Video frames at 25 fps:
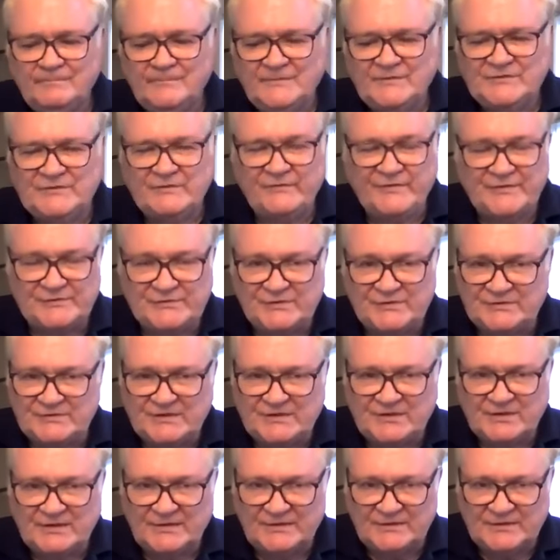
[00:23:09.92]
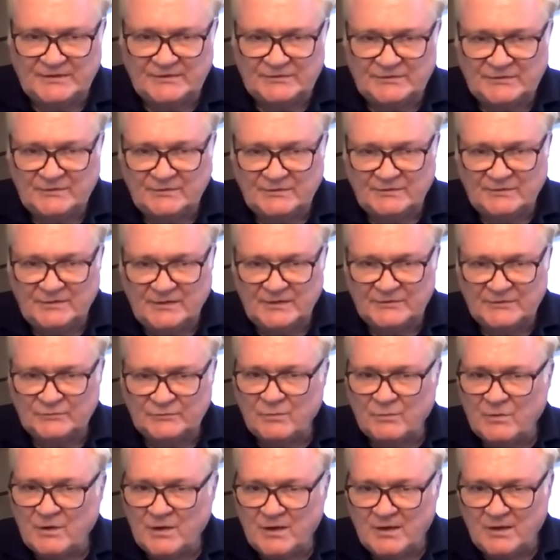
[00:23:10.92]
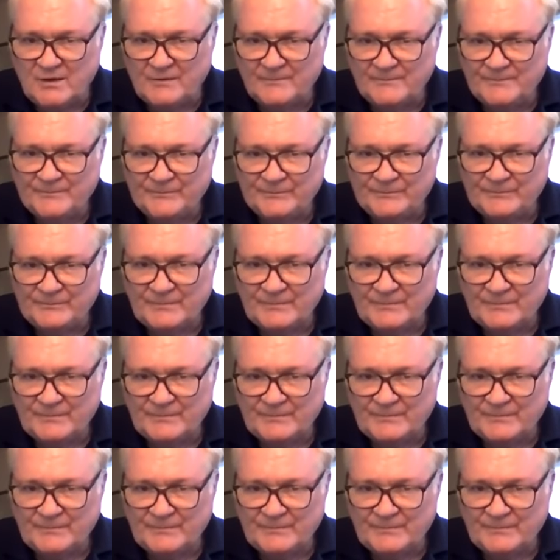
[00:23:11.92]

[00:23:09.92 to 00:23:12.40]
sufficiency condition as well.